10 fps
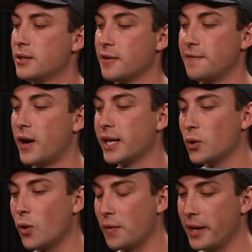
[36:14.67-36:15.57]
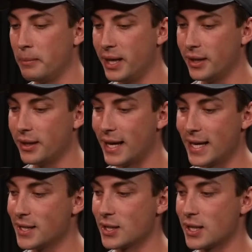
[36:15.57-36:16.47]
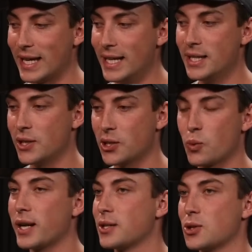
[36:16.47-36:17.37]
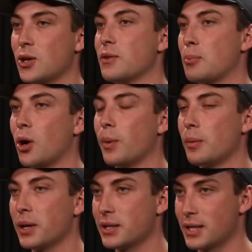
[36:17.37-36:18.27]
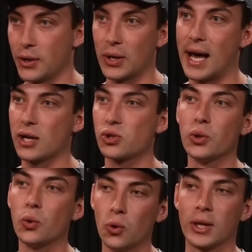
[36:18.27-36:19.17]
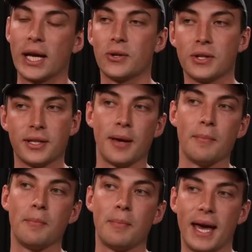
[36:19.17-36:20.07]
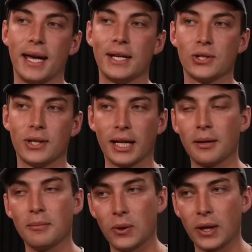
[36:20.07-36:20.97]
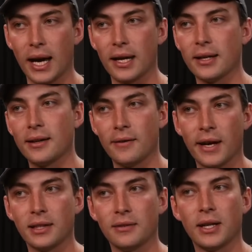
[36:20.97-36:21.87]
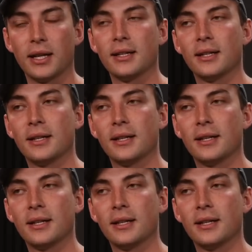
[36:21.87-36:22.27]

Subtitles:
defining what they mean is the easiest way to solve the problem, because now you can actually all get on the same page and communicate effectively.